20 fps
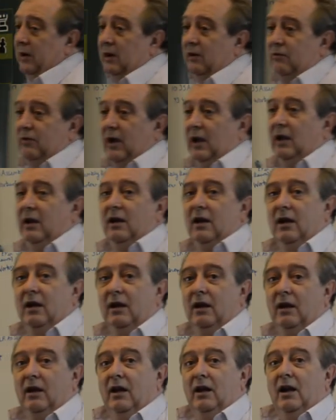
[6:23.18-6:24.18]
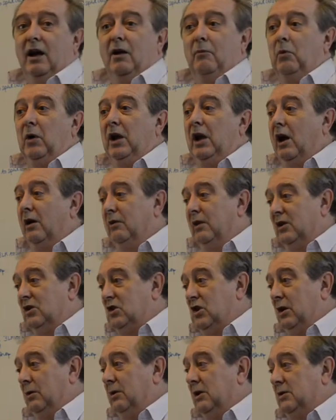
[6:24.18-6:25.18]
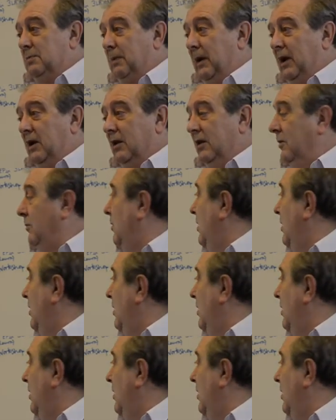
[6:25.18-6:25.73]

defender, and we know that two is bigger than